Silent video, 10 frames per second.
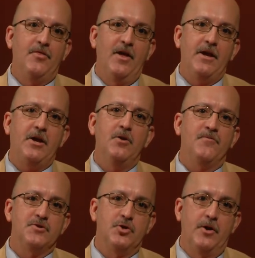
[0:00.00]
Thank you
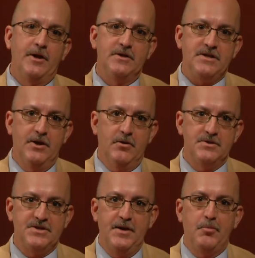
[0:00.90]
for joining us here on
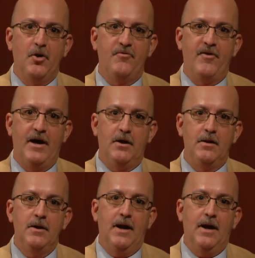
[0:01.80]
City Profile.